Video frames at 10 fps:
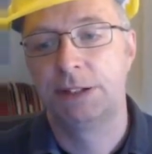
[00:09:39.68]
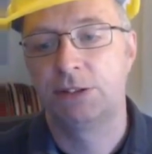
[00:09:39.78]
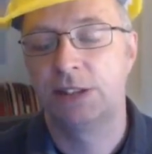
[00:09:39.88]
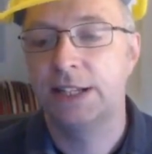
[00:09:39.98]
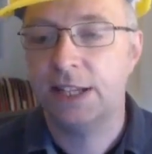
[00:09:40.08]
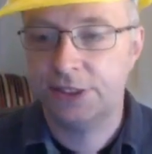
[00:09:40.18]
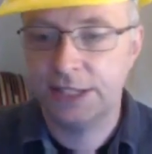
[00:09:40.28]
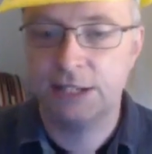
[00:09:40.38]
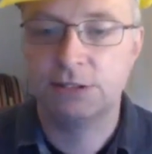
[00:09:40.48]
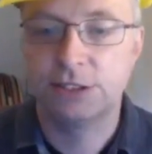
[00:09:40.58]
because then
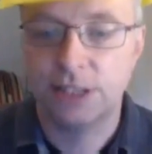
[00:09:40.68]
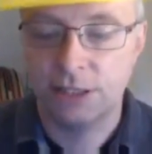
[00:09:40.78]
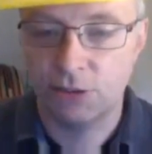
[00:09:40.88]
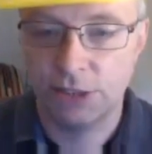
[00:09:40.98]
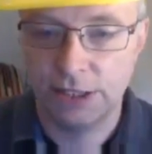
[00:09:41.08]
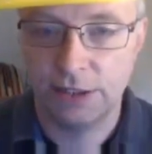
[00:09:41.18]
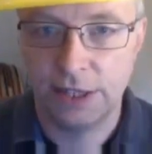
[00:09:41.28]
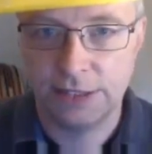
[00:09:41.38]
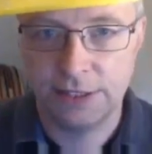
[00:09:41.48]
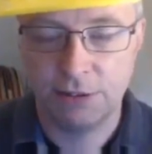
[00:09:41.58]
nothing else is going on.
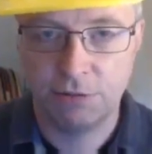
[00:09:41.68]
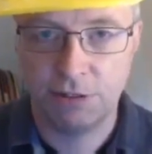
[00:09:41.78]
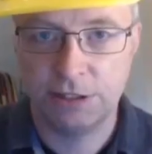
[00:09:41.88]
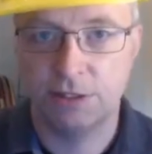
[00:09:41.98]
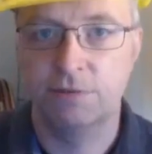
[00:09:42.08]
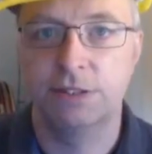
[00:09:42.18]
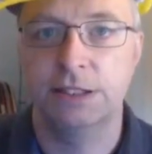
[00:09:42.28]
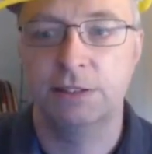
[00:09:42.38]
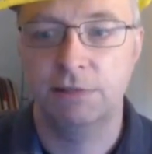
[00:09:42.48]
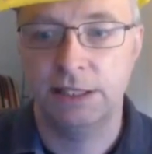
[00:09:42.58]
There's no thread
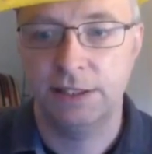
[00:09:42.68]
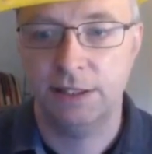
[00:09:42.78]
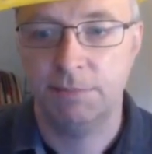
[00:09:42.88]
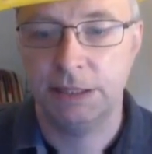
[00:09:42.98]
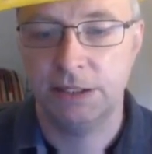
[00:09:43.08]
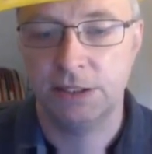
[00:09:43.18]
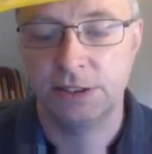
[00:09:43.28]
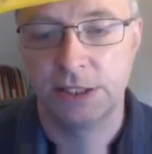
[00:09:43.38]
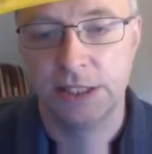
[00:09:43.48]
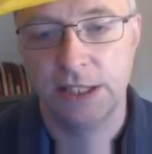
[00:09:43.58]
conflict or anything,
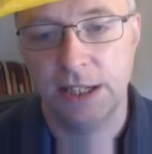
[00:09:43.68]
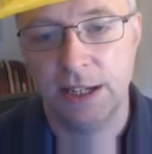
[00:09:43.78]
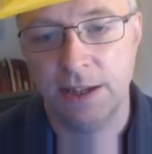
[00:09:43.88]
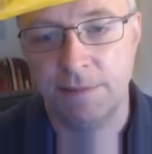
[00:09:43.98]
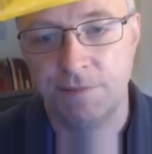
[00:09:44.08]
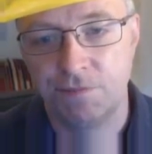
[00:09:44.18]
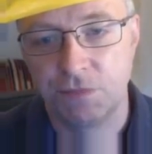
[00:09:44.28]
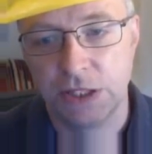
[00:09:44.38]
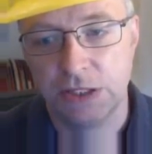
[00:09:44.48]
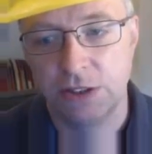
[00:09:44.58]
because
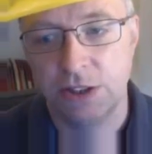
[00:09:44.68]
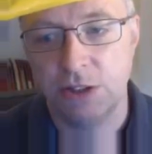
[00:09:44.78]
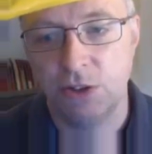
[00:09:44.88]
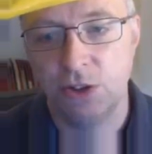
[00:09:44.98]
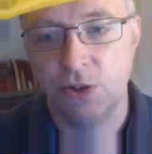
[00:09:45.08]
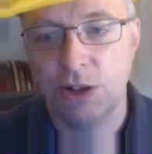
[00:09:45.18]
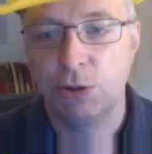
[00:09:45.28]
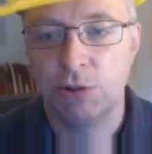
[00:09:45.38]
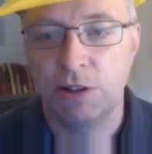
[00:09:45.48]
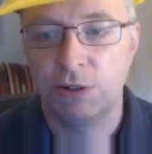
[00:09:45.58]
you know
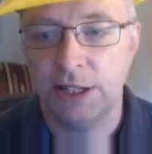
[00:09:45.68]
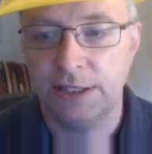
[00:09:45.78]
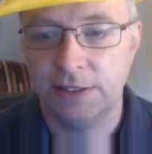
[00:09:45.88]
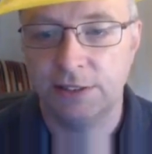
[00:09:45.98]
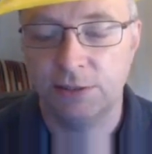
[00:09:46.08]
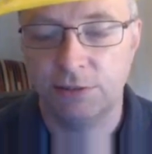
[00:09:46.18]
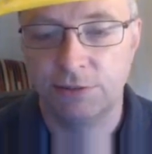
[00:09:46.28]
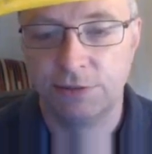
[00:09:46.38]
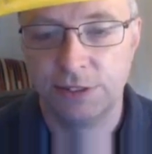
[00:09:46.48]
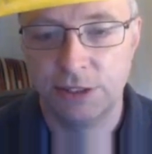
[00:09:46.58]
you're okay to sort of
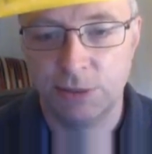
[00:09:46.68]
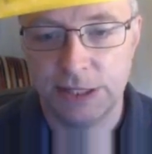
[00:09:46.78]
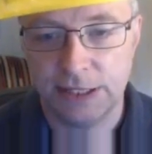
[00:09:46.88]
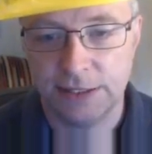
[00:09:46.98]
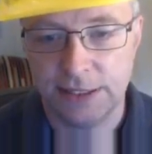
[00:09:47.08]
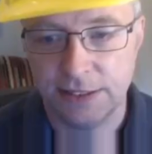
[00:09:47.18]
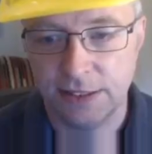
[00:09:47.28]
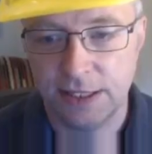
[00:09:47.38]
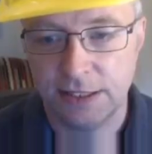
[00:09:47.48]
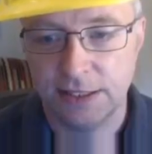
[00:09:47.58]
deal with that
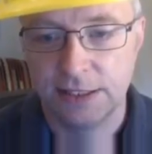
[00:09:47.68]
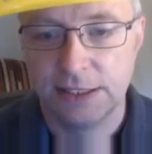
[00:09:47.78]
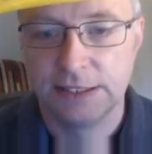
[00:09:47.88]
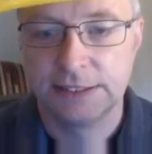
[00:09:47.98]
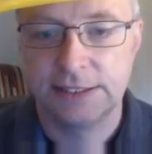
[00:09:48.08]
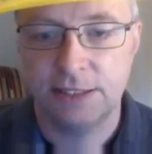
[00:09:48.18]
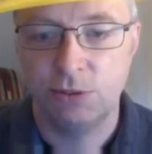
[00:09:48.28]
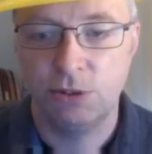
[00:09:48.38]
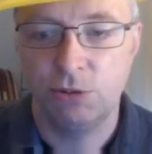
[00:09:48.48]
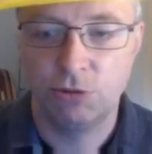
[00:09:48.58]
data then. So
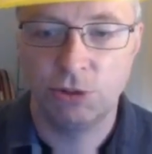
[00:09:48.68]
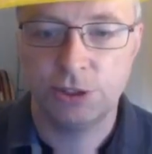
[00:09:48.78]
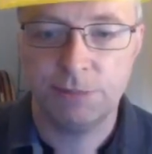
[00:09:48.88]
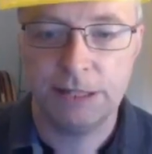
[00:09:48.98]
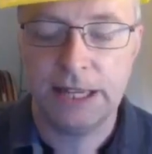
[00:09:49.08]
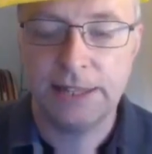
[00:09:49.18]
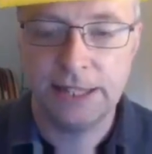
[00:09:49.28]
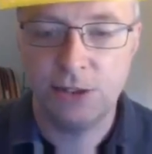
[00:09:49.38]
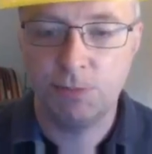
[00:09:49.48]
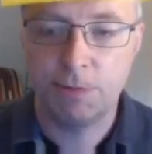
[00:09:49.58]
you draw something and
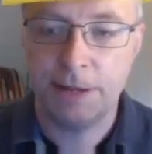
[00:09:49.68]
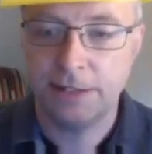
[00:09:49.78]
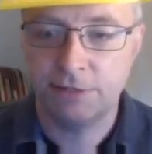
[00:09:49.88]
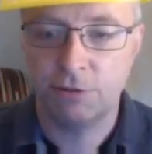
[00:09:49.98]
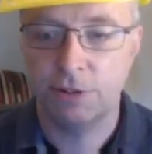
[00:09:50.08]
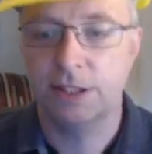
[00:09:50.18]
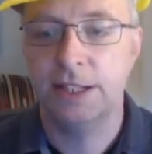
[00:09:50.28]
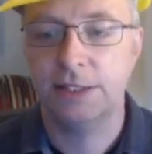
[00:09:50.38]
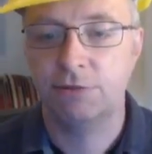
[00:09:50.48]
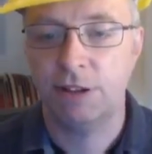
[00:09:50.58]
then you prepare to draw it the
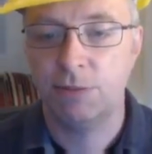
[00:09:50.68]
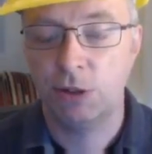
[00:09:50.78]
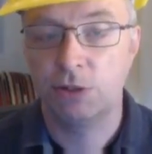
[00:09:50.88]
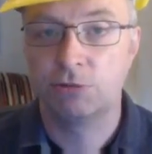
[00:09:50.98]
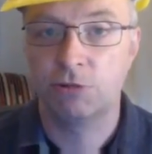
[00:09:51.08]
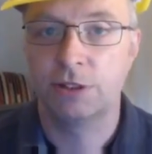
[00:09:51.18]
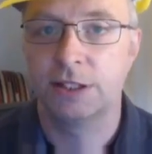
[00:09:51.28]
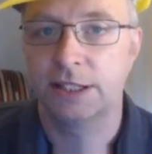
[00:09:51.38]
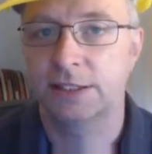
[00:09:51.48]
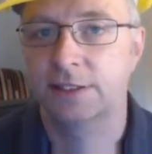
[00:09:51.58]
next frame while you're
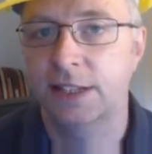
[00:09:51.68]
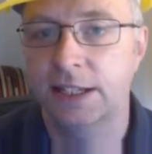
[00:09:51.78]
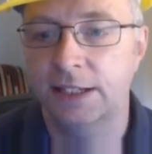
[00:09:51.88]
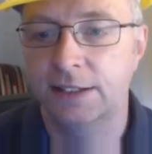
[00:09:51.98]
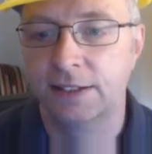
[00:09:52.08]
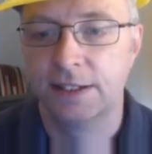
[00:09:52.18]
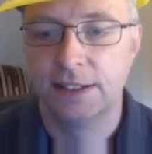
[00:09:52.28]
drawing the next thing,